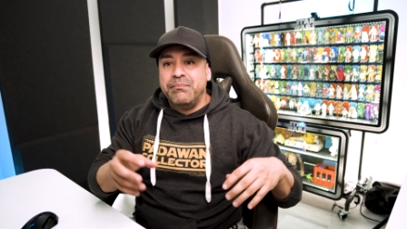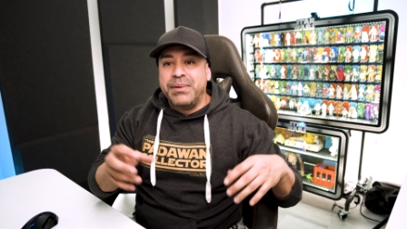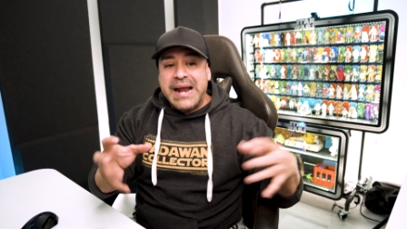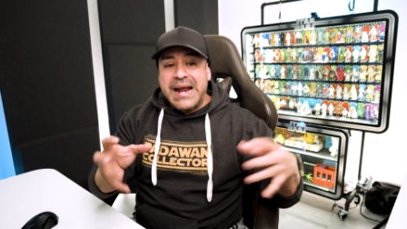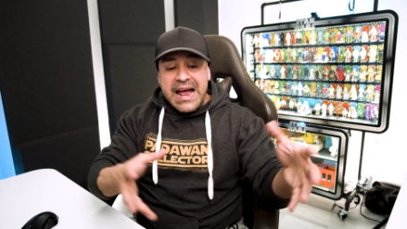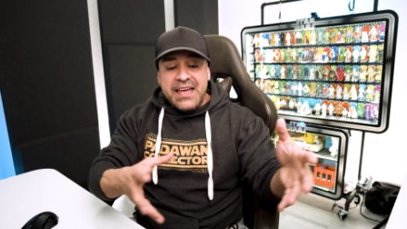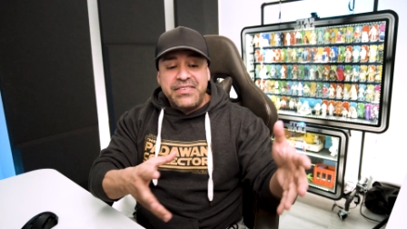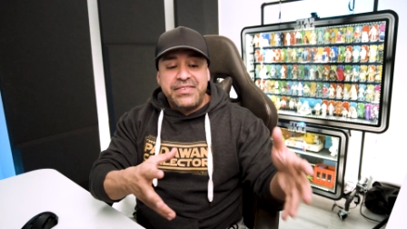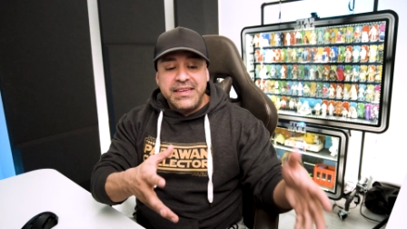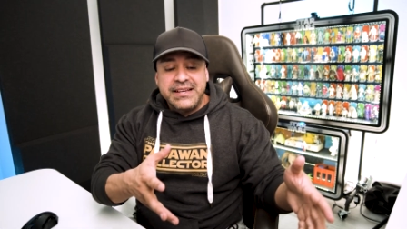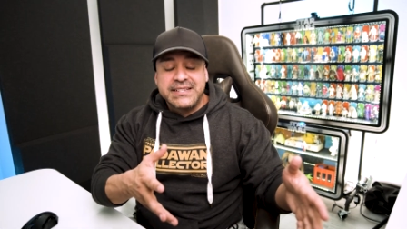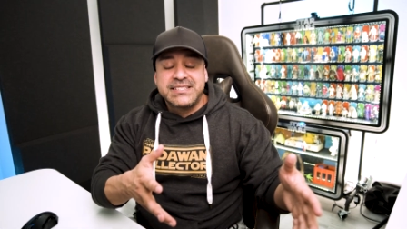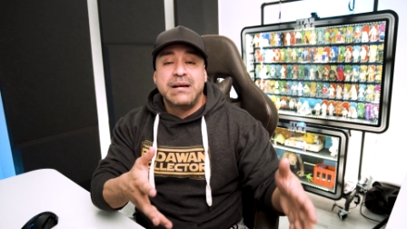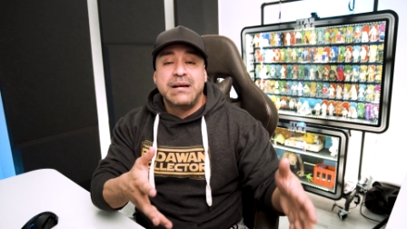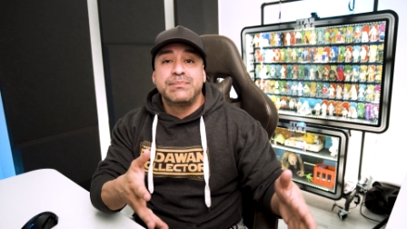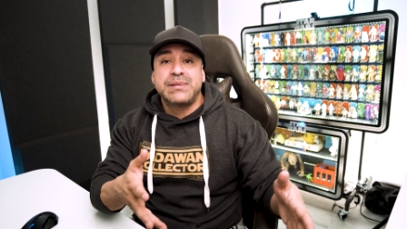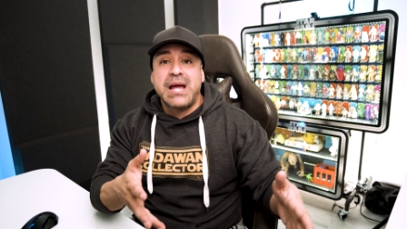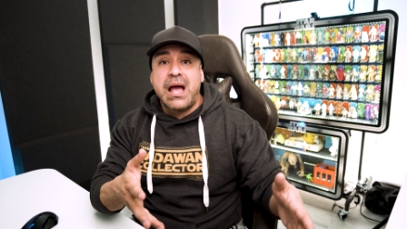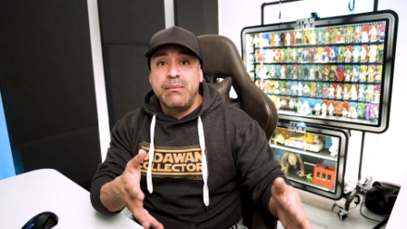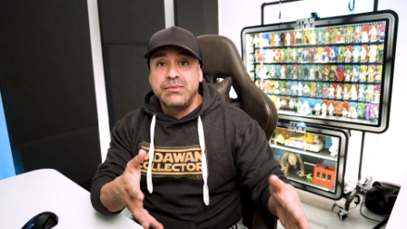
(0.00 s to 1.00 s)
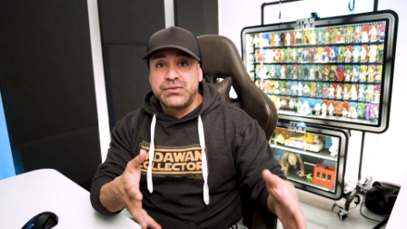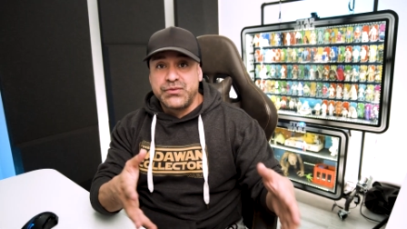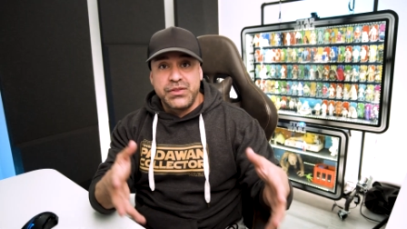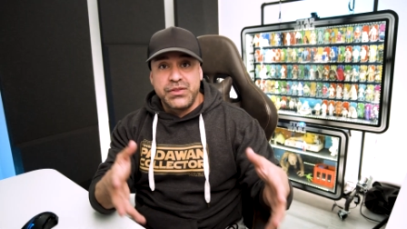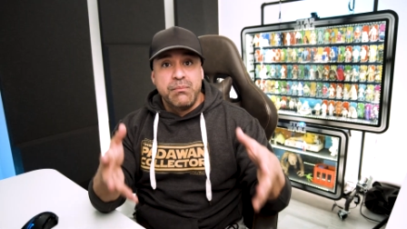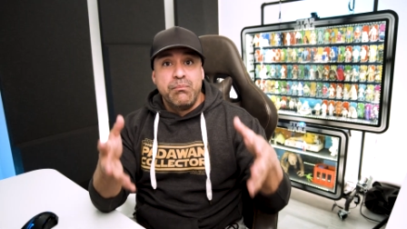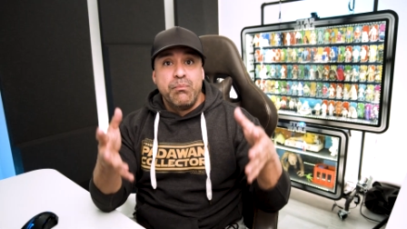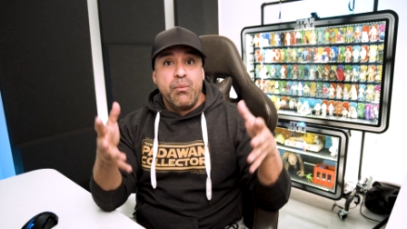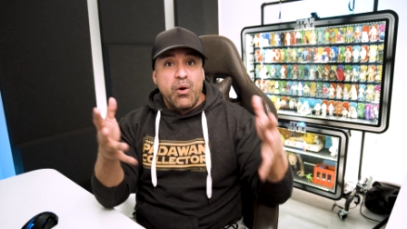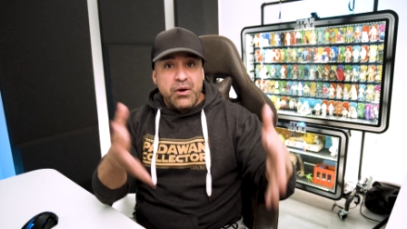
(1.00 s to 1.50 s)
but I think sometimes for
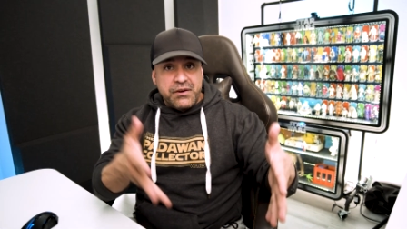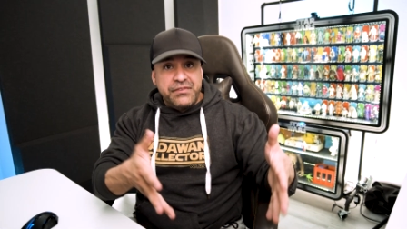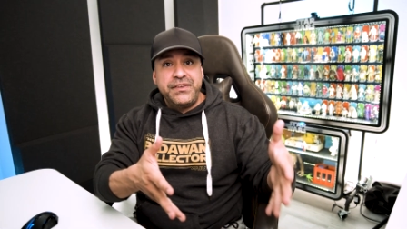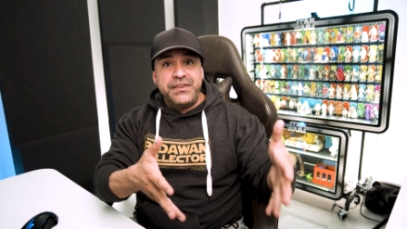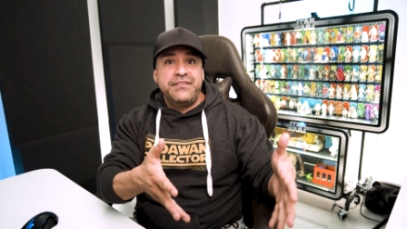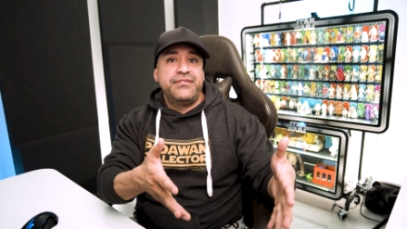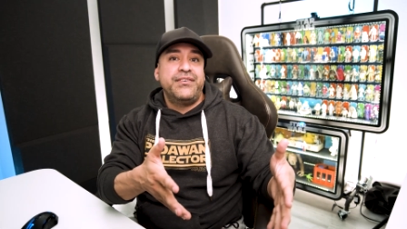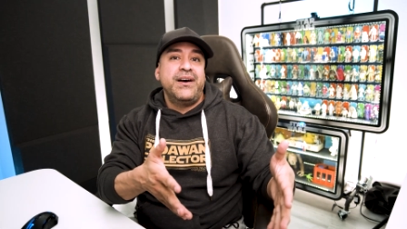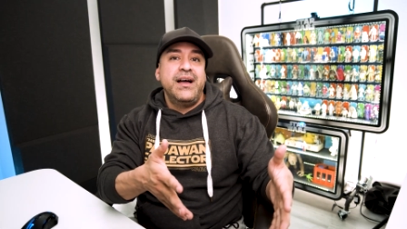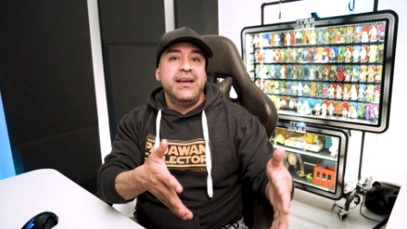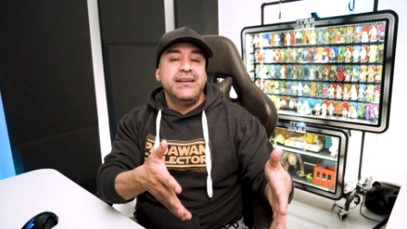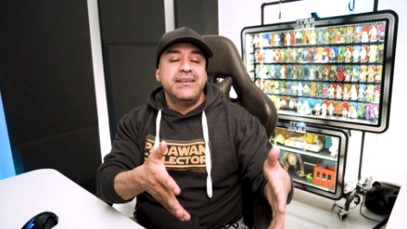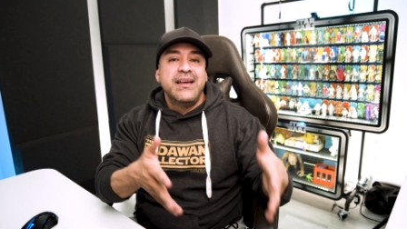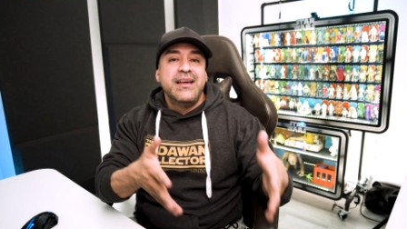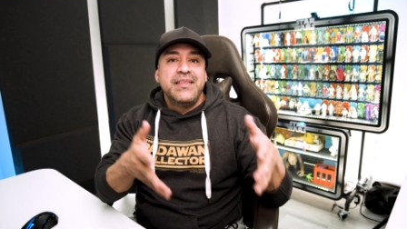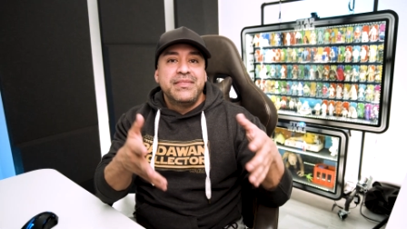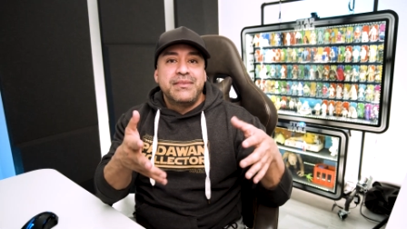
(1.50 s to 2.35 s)
the Morphe Find,